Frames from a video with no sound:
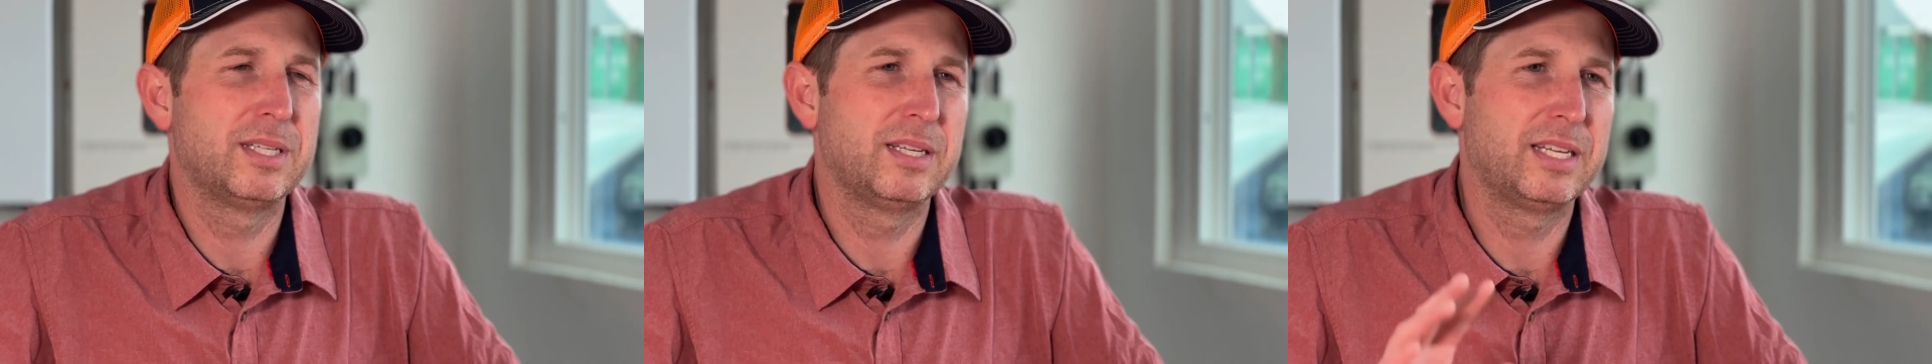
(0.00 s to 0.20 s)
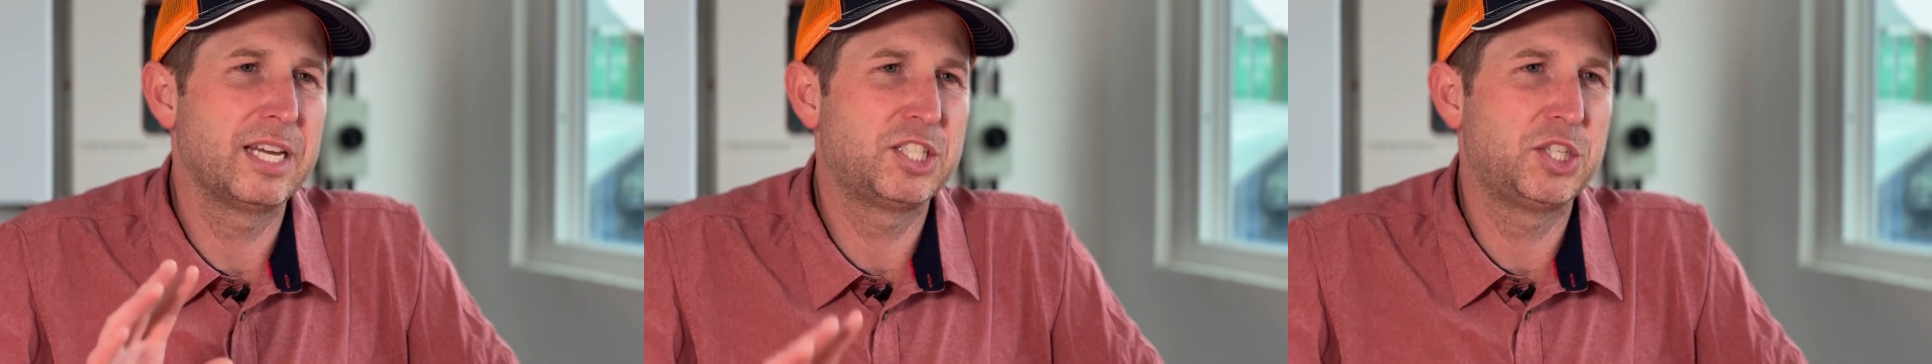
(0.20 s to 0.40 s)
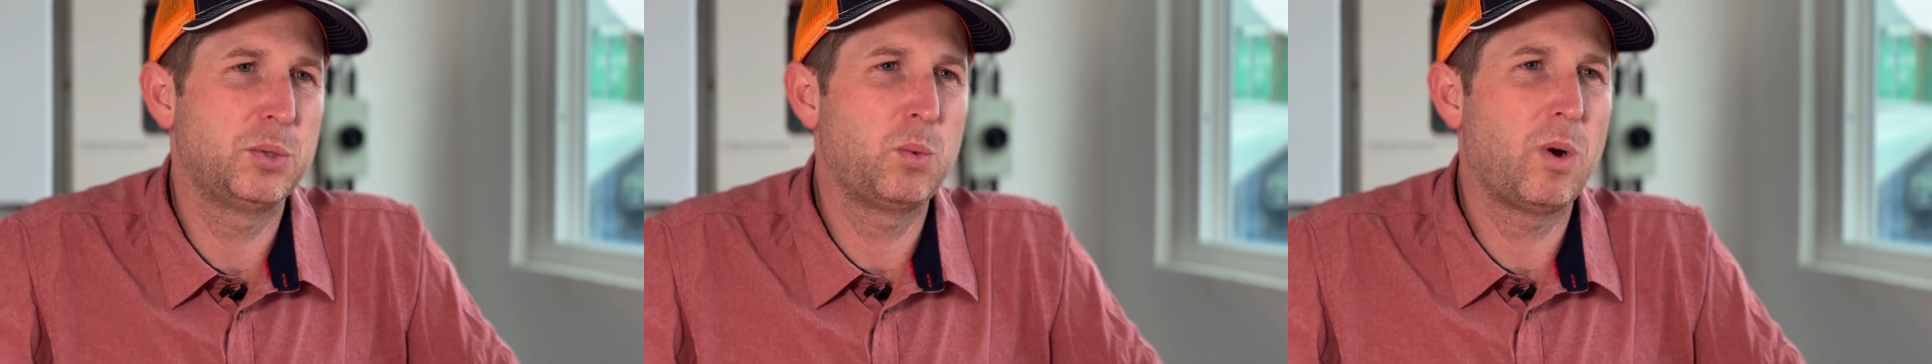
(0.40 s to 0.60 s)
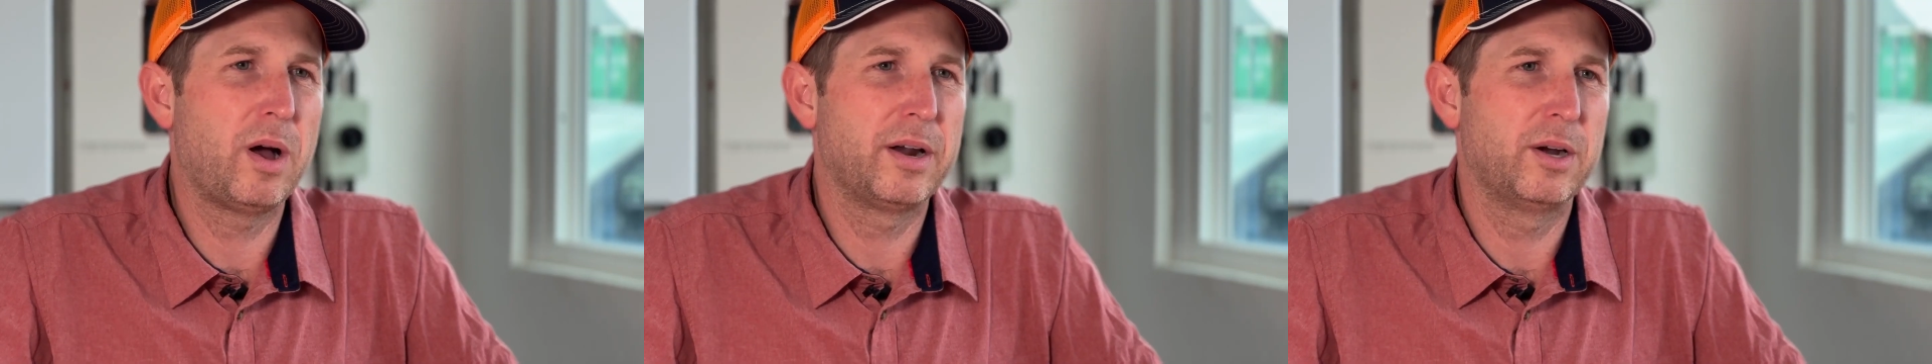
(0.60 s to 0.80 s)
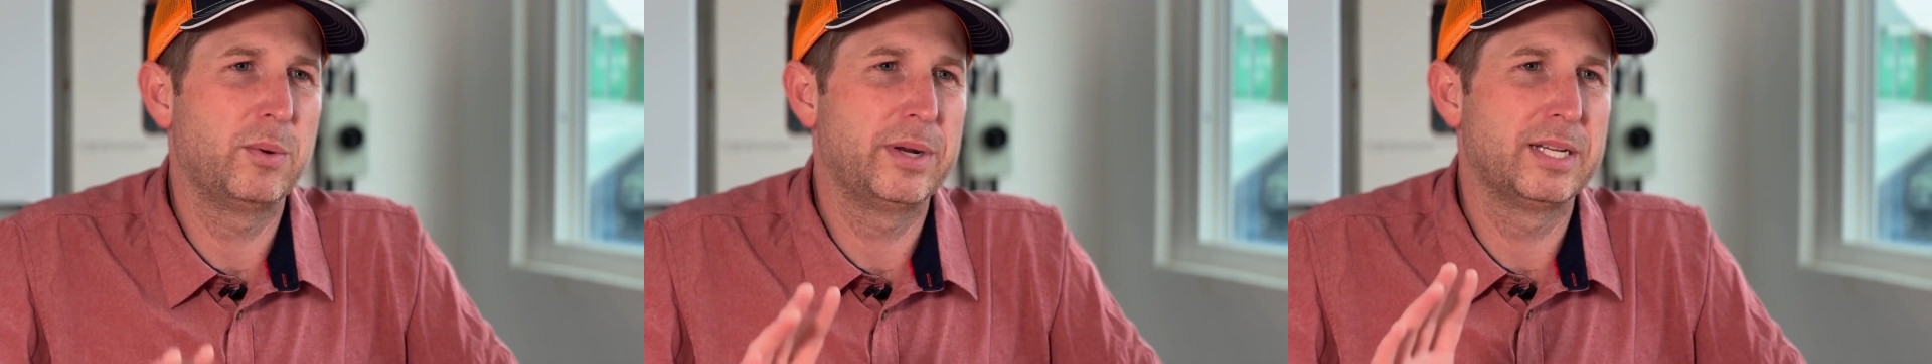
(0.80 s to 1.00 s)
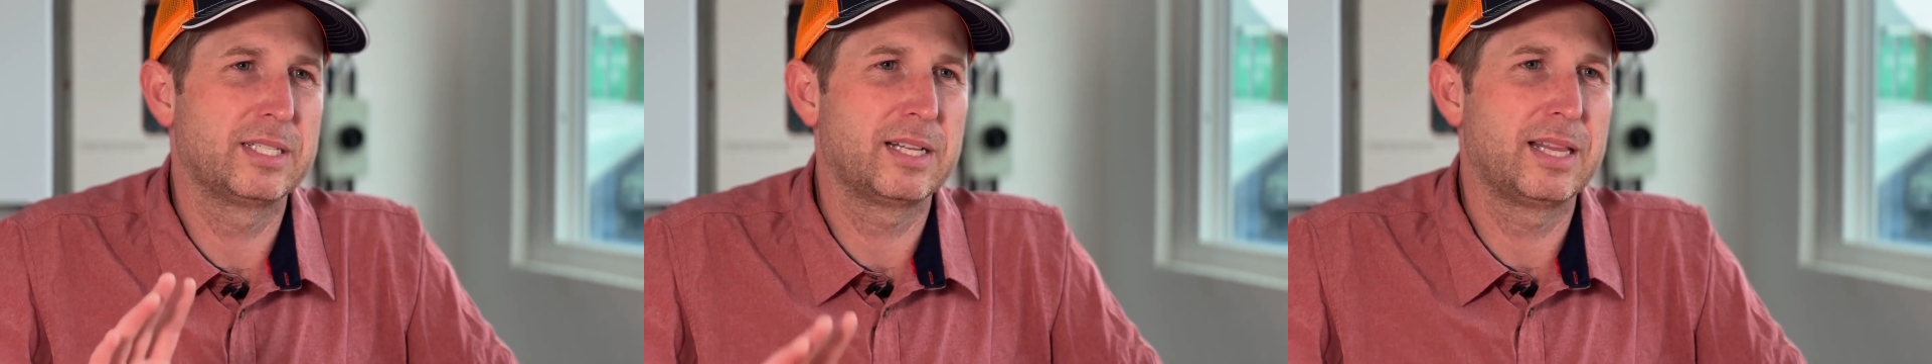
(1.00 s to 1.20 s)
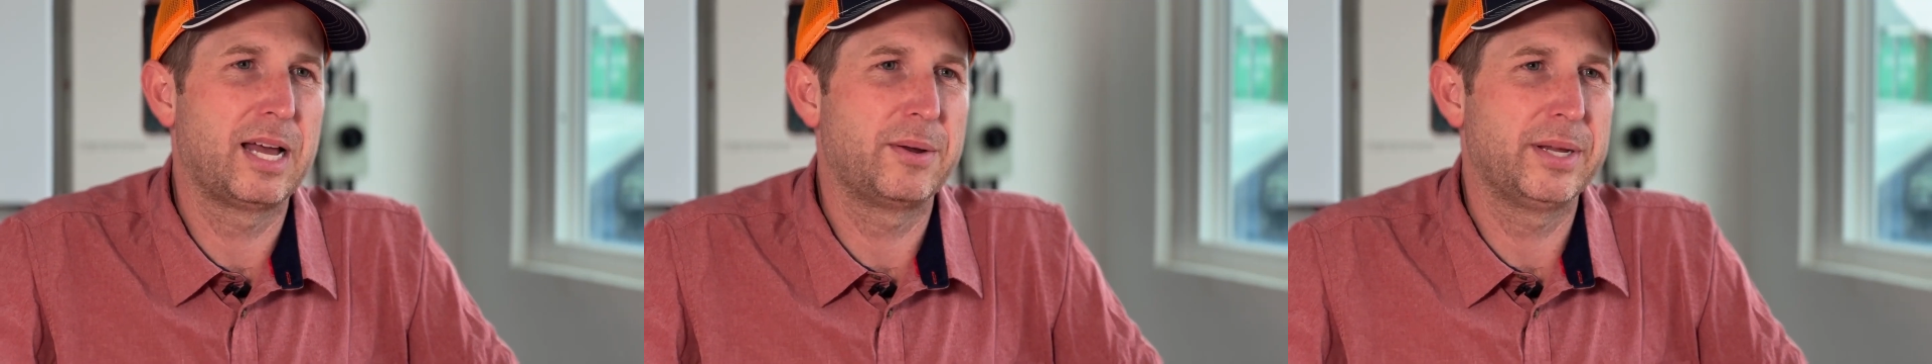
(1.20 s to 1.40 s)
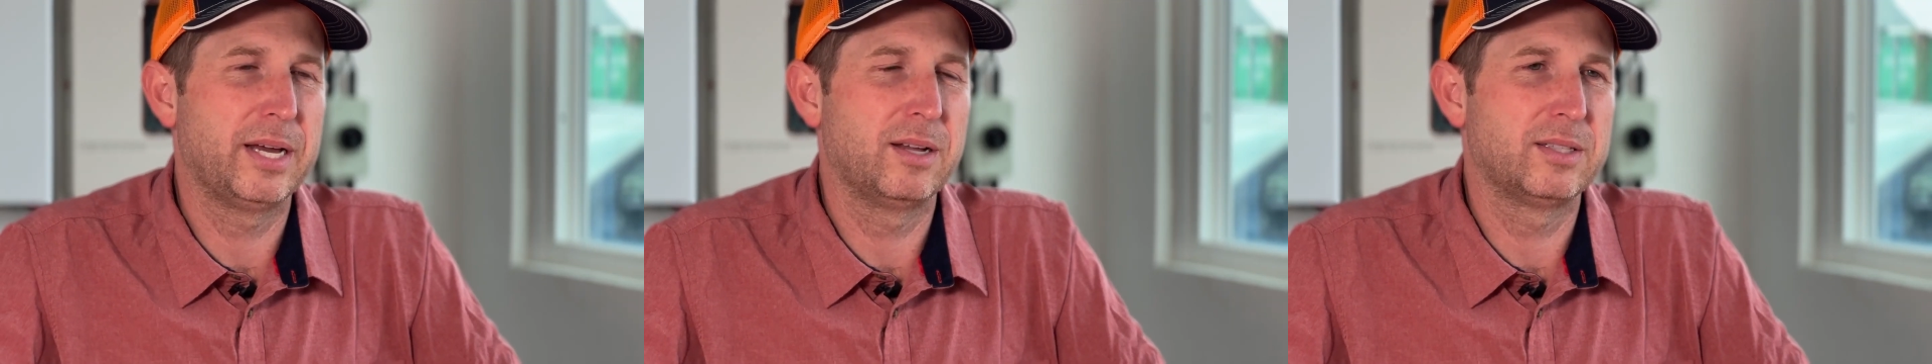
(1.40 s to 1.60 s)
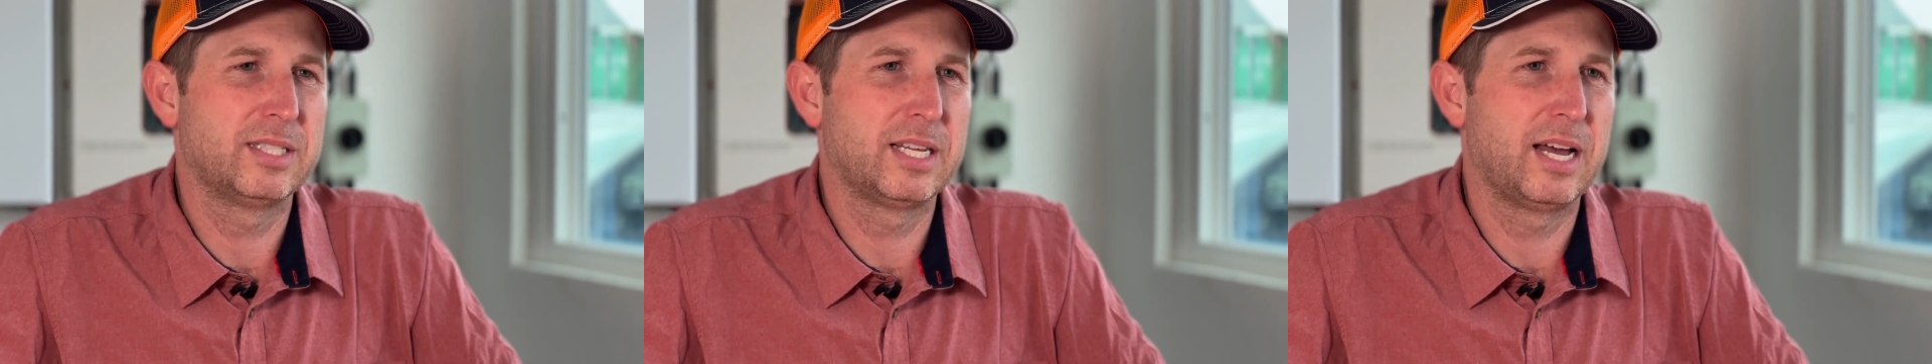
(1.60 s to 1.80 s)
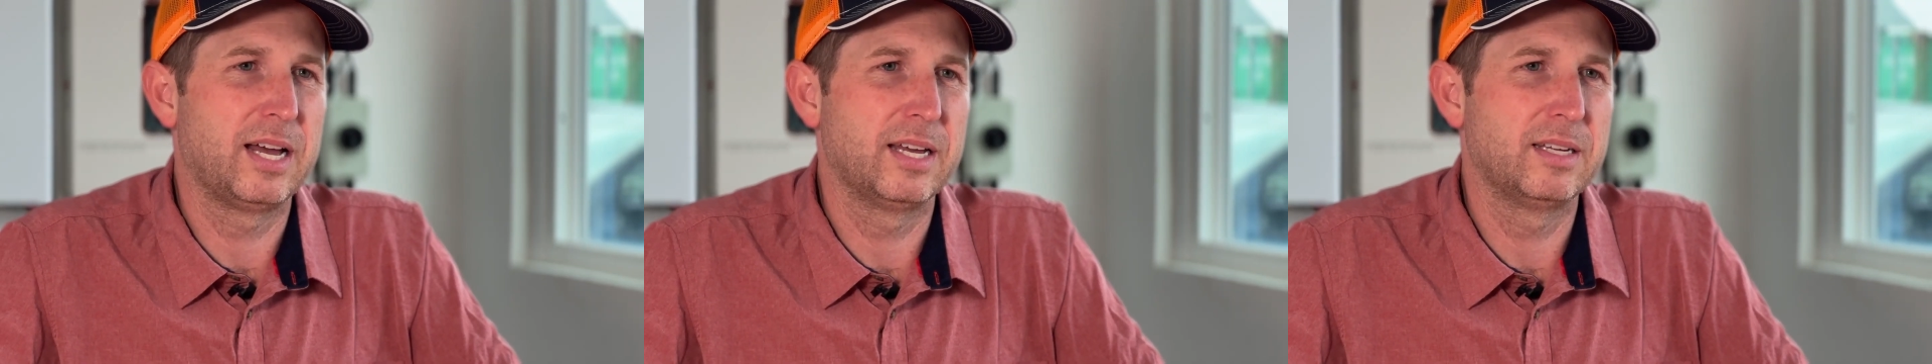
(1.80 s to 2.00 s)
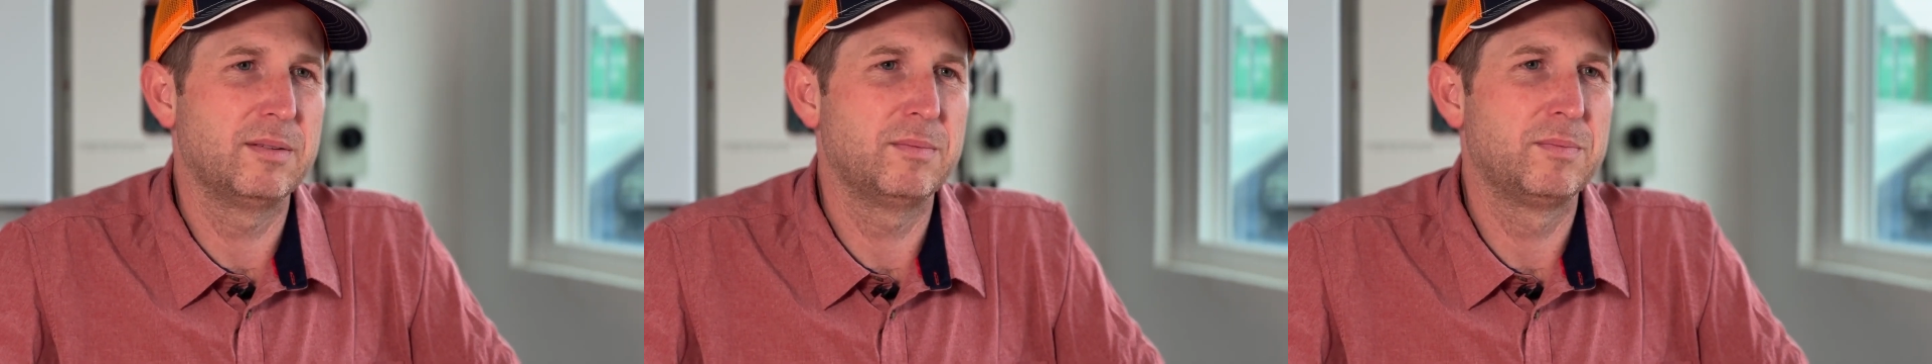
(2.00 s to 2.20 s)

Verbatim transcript: and get you water when it's cloudy outside.